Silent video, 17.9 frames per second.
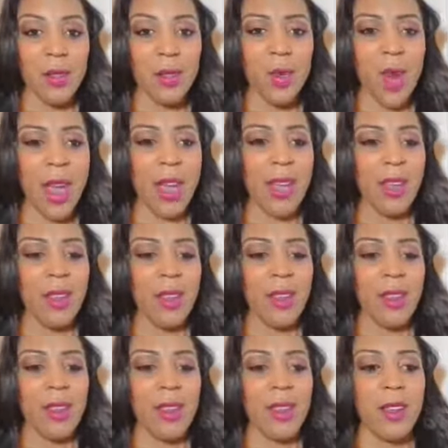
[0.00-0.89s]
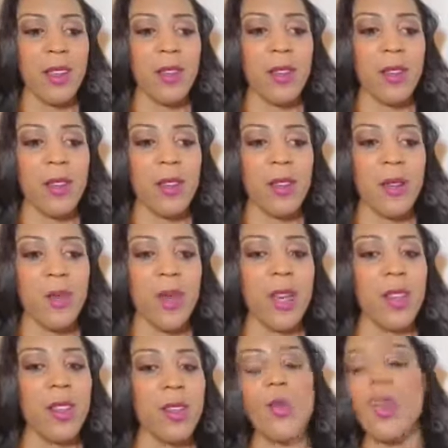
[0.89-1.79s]
Right?
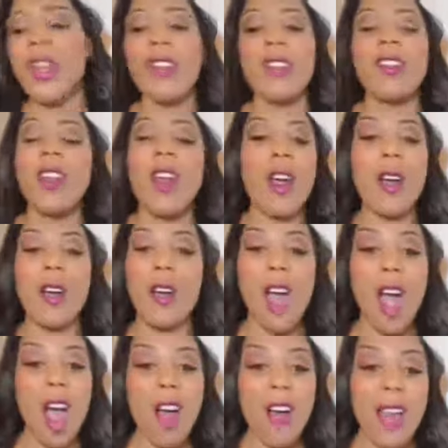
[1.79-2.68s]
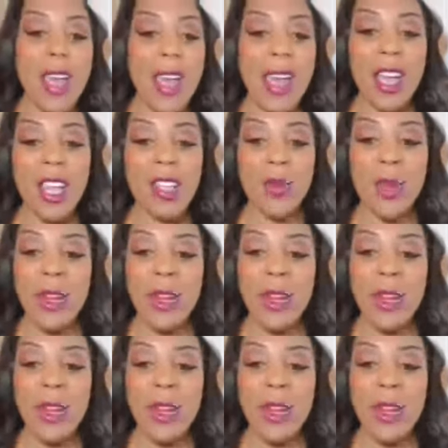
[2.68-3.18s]
We didn't we didn't turn our age,